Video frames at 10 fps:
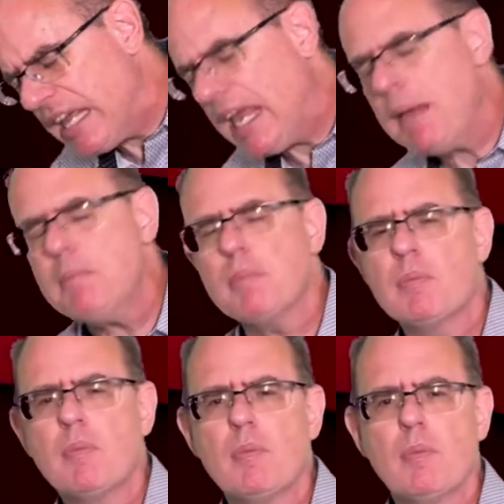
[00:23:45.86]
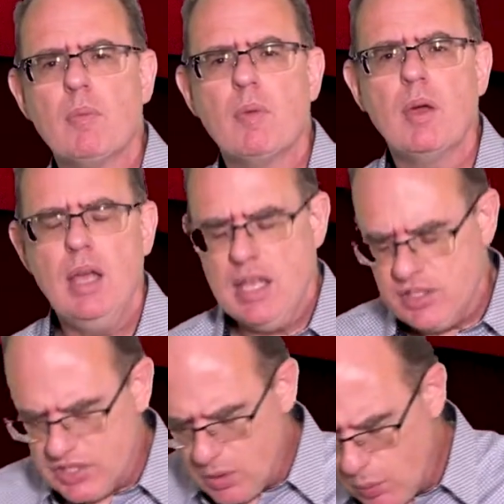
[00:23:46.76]
Him.
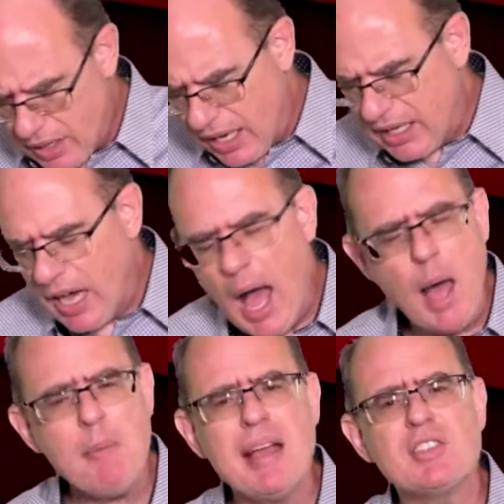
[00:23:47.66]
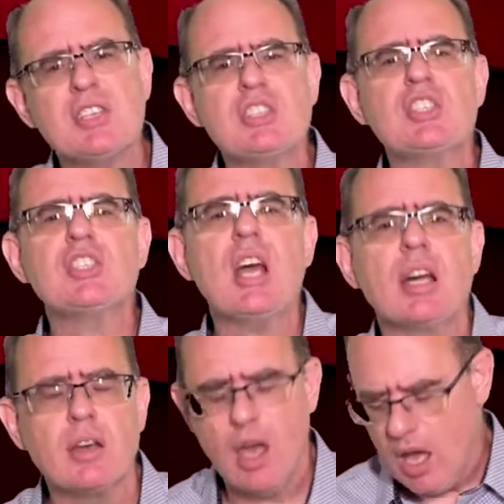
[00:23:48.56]
See, when I come as a
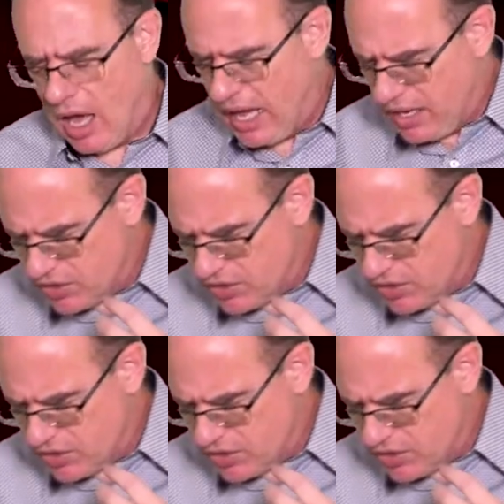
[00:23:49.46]
son and